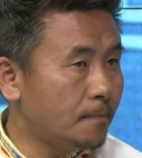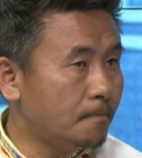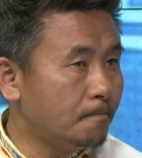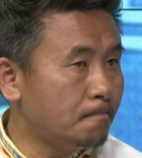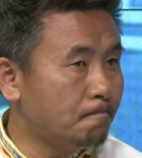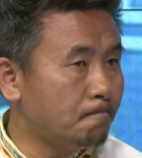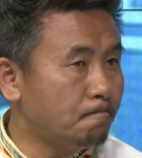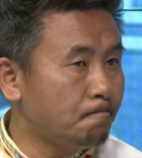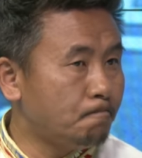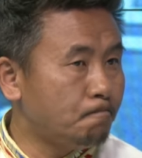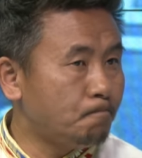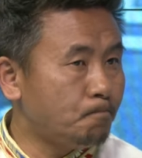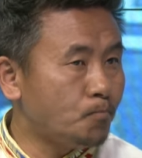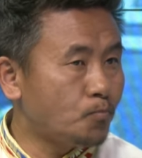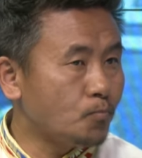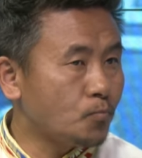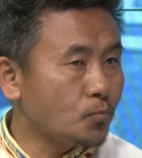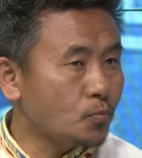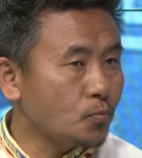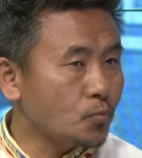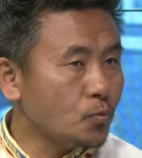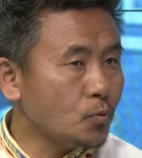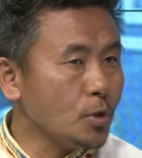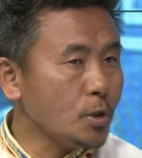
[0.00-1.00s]

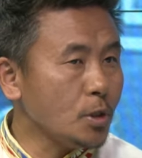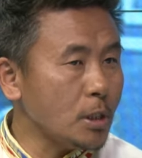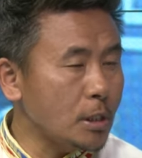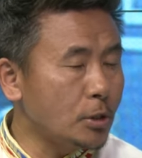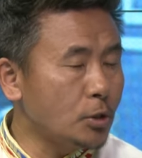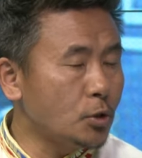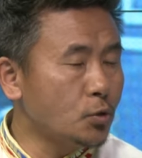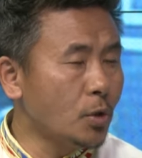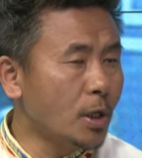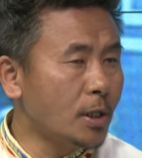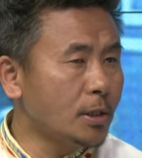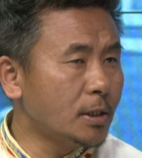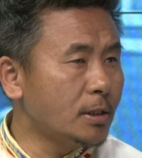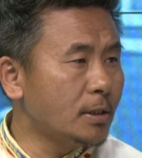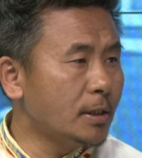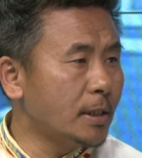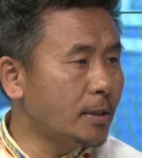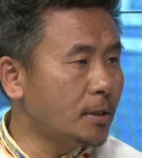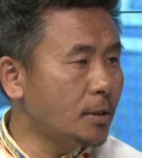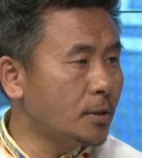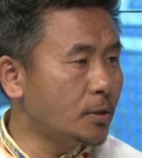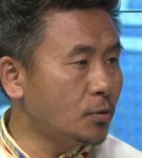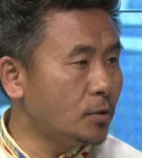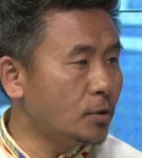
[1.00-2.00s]

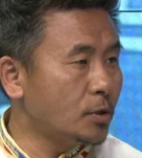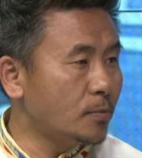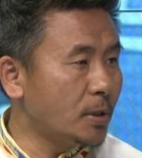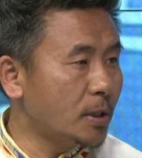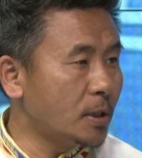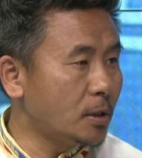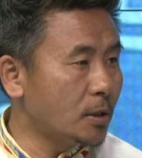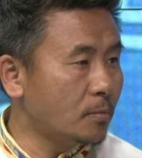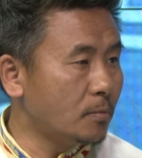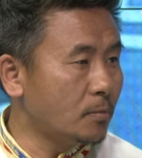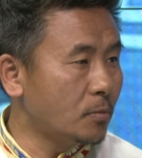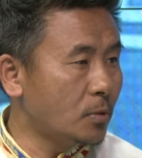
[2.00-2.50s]
292 Tibetan